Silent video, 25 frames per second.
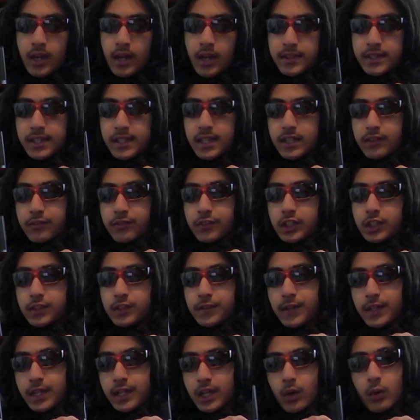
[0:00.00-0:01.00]
the end of each
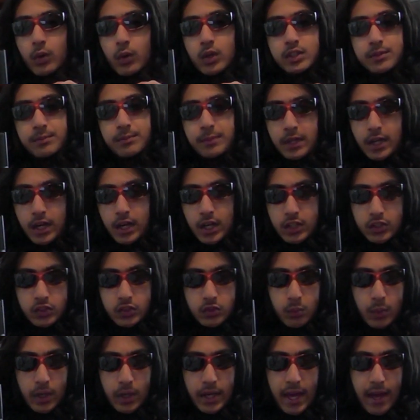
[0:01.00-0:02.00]
video is because
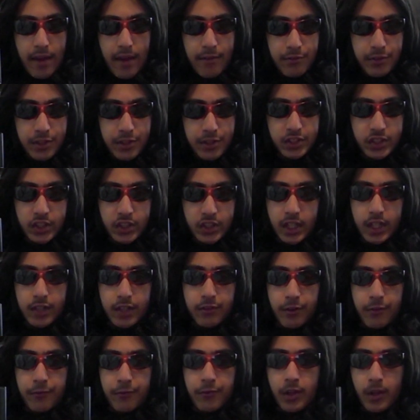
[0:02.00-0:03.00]
when every scene
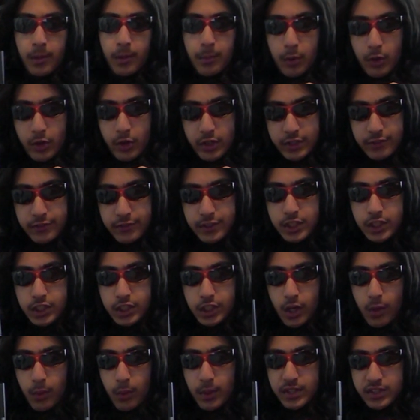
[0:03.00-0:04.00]
of a film or TV
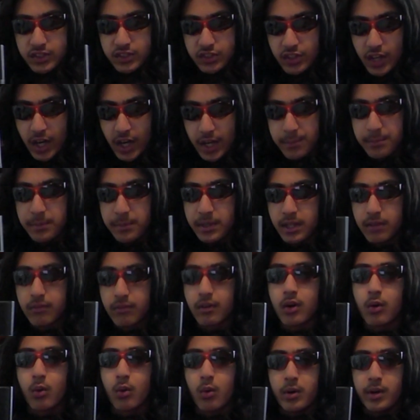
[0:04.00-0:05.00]
show is done being
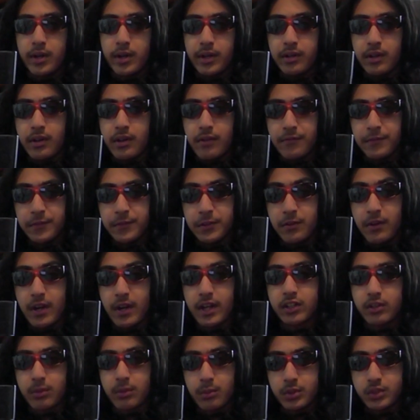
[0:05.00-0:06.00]
recorded, the
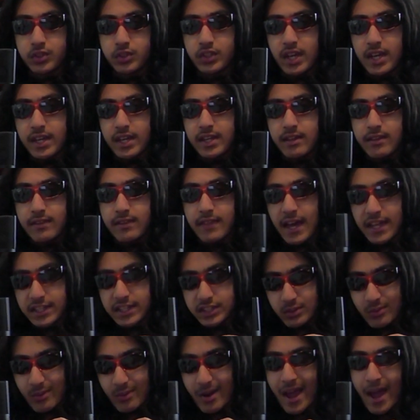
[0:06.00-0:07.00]
director will say,
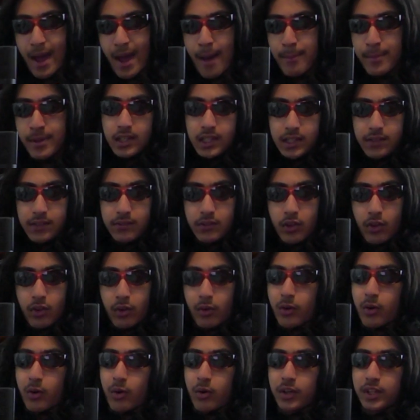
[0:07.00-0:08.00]
that's a wrap. Even though the
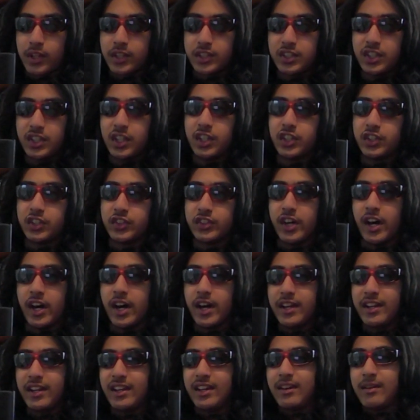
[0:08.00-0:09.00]
recording stage is
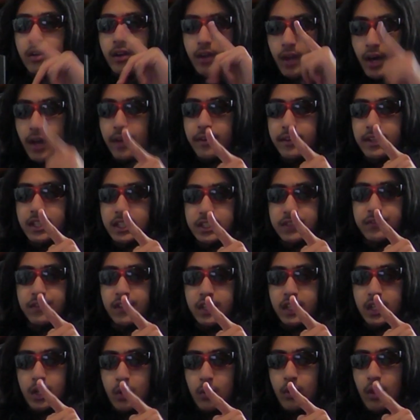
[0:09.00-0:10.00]
done. Not in this
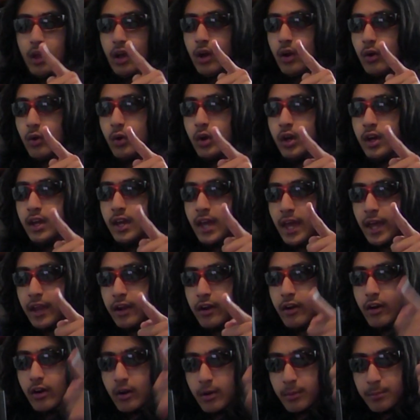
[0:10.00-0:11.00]
video though.
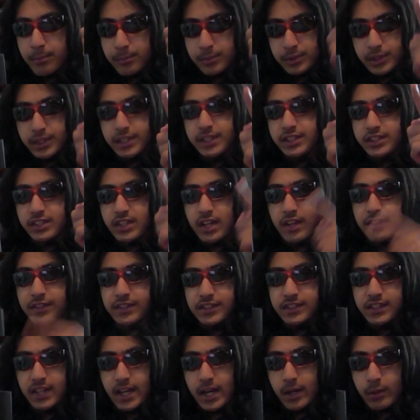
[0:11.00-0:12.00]
Editor, please cut
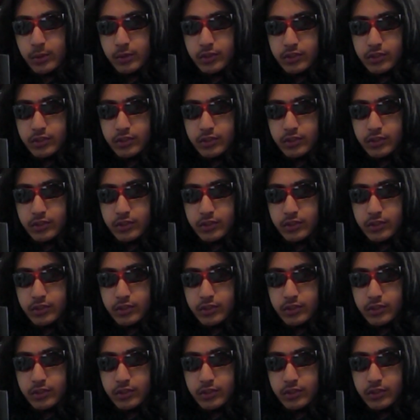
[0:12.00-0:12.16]
this out.